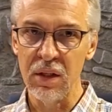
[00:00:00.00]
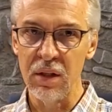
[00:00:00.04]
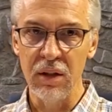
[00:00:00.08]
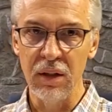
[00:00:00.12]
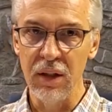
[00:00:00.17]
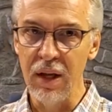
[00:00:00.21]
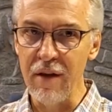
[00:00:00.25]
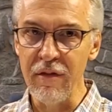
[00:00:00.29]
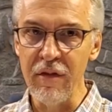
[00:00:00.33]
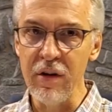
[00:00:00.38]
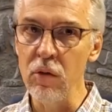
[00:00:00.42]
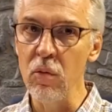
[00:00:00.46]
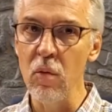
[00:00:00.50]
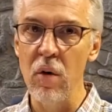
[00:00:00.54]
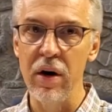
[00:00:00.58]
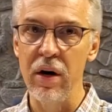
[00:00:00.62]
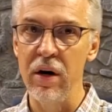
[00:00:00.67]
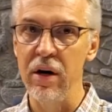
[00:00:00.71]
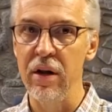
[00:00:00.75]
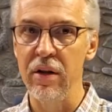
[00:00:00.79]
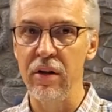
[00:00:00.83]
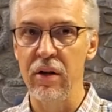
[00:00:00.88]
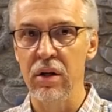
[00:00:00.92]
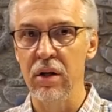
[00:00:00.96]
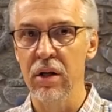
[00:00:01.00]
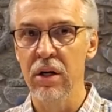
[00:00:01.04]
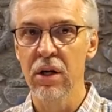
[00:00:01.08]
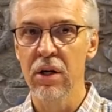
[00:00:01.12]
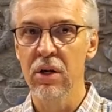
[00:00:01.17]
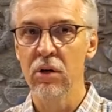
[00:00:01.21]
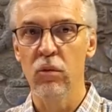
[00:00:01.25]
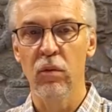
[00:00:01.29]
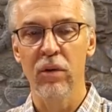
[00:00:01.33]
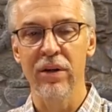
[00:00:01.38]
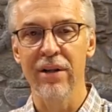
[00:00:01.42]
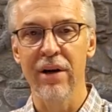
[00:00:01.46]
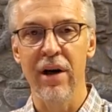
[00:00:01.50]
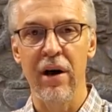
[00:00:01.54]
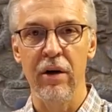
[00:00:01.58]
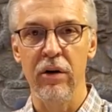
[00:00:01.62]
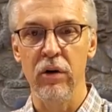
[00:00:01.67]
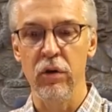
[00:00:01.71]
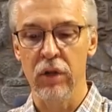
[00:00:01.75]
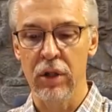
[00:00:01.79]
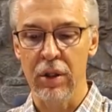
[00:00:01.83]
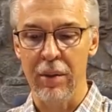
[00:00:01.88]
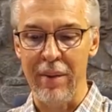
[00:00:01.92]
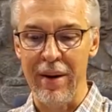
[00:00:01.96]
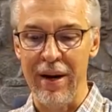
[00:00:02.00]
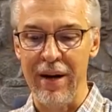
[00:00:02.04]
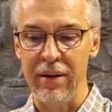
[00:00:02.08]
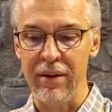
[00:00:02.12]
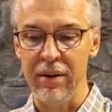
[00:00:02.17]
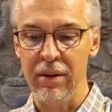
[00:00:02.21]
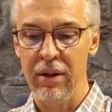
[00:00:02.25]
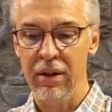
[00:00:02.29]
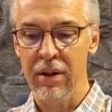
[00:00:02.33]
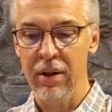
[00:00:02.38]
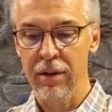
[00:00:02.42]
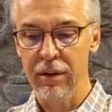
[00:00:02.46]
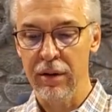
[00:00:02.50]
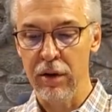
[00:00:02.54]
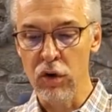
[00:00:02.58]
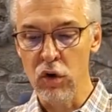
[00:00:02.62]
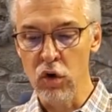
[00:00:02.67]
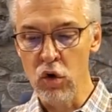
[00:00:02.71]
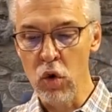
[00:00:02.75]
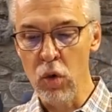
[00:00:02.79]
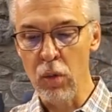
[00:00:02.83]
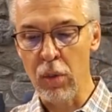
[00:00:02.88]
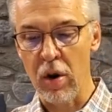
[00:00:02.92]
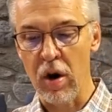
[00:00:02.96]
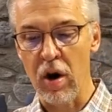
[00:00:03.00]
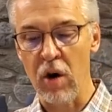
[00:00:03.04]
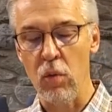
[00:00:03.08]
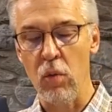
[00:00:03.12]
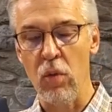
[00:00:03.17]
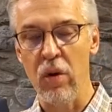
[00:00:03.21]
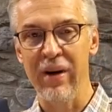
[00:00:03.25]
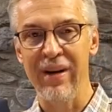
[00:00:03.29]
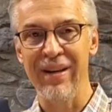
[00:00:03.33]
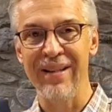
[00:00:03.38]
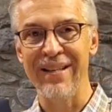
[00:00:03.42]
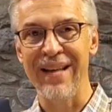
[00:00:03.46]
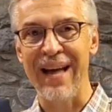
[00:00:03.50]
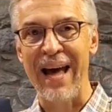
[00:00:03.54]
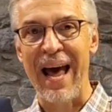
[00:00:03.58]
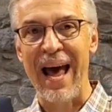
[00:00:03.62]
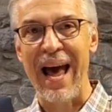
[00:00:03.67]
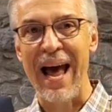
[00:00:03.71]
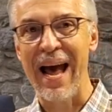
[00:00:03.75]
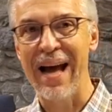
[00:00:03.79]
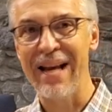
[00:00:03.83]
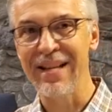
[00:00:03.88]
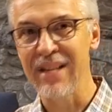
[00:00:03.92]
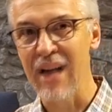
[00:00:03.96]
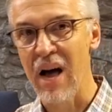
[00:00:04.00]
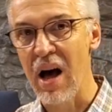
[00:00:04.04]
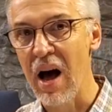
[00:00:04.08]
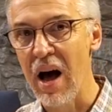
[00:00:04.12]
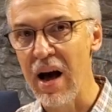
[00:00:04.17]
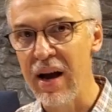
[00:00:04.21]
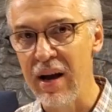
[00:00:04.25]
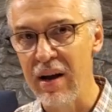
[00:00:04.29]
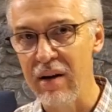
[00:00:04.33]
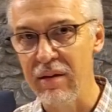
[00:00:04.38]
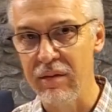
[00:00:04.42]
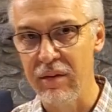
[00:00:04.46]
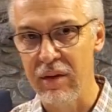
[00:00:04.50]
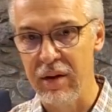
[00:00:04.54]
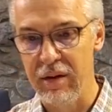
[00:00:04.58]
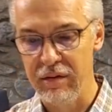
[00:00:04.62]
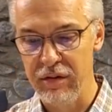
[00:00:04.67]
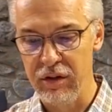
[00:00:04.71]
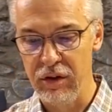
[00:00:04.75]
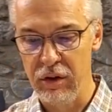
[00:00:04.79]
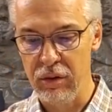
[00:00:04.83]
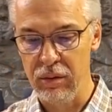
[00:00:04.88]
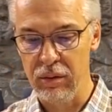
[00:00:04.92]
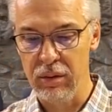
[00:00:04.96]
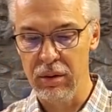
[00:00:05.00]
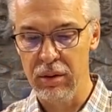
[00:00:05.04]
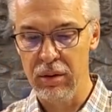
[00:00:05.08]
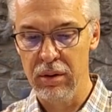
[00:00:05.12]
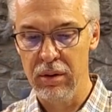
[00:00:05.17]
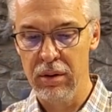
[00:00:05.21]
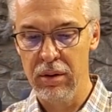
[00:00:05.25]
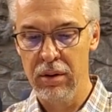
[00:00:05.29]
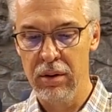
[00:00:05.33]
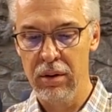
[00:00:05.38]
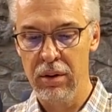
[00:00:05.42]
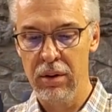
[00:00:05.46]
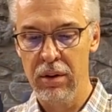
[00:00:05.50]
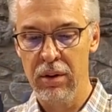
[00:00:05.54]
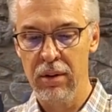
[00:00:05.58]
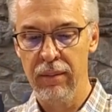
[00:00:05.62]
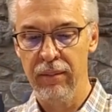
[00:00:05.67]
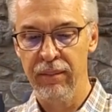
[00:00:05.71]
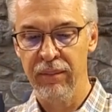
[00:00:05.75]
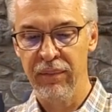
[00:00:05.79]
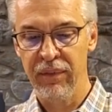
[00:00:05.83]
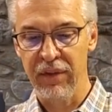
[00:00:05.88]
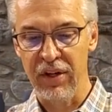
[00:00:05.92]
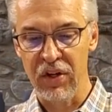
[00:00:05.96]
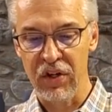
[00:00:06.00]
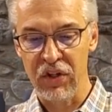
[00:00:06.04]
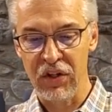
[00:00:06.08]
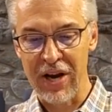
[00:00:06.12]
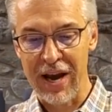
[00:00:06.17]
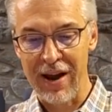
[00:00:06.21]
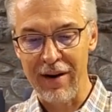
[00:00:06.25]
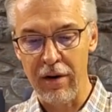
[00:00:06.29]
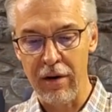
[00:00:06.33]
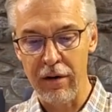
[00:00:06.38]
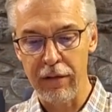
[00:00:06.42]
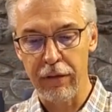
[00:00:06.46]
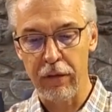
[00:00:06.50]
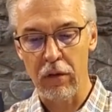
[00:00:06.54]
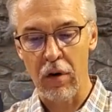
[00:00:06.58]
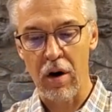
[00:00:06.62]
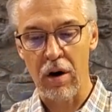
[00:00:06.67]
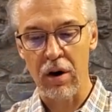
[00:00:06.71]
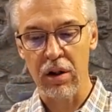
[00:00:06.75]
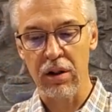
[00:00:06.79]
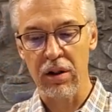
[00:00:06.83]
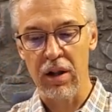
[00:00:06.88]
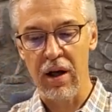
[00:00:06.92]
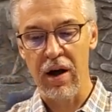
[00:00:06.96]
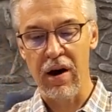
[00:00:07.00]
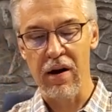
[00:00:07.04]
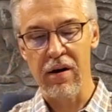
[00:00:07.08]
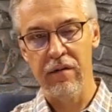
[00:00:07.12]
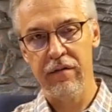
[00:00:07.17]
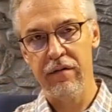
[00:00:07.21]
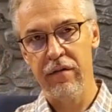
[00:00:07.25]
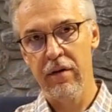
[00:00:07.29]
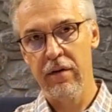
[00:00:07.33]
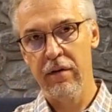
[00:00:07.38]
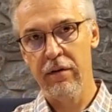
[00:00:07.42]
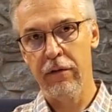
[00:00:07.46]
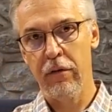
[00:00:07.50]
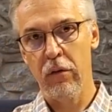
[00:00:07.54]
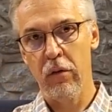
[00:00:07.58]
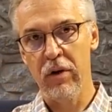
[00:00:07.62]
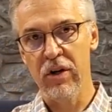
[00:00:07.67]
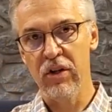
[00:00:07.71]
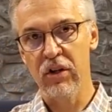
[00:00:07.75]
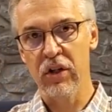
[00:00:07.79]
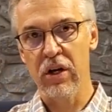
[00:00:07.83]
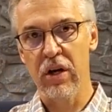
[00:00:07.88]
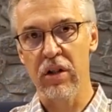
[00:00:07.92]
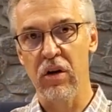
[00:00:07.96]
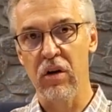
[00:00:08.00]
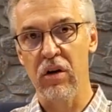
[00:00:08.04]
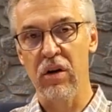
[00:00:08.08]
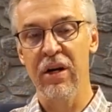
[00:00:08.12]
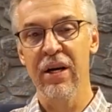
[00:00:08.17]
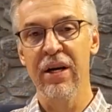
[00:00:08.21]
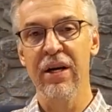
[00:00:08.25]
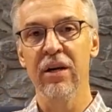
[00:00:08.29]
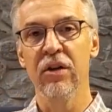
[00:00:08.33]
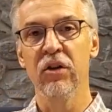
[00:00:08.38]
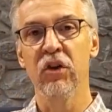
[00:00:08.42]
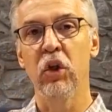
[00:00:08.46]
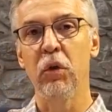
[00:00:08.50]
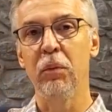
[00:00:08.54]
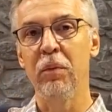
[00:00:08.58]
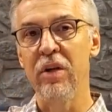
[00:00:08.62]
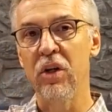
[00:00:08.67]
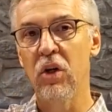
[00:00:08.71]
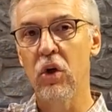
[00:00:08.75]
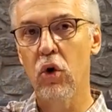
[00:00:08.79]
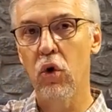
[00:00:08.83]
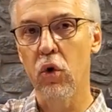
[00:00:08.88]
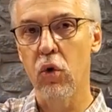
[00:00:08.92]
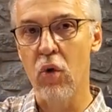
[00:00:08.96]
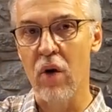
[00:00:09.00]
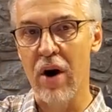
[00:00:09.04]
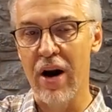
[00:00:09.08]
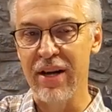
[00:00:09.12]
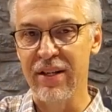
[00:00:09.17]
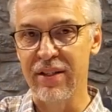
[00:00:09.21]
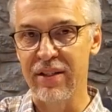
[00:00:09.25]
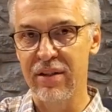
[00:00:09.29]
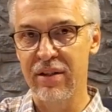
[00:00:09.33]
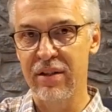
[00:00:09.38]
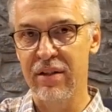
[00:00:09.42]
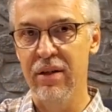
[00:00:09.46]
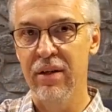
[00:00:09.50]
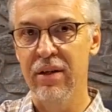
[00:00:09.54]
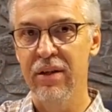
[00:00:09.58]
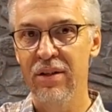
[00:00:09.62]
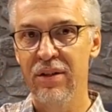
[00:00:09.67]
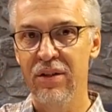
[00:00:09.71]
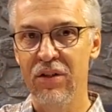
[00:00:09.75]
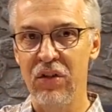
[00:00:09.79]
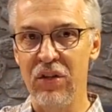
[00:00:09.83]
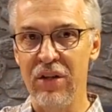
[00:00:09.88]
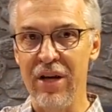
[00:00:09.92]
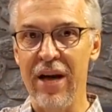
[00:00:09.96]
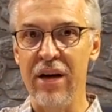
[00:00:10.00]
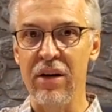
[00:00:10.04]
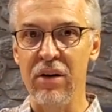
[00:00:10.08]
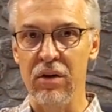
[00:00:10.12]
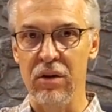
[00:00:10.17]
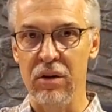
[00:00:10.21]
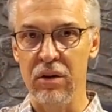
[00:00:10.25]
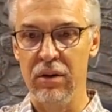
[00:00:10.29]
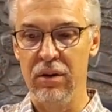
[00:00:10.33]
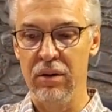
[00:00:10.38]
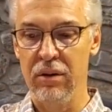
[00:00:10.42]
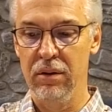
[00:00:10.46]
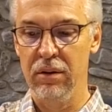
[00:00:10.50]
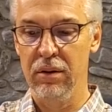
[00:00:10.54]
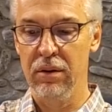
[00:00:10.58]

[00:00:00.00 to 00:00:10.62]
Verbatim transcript: Loving one another was not a new command. The new part was, as I have loved you. The standard for our love for each other should be Christ's standard.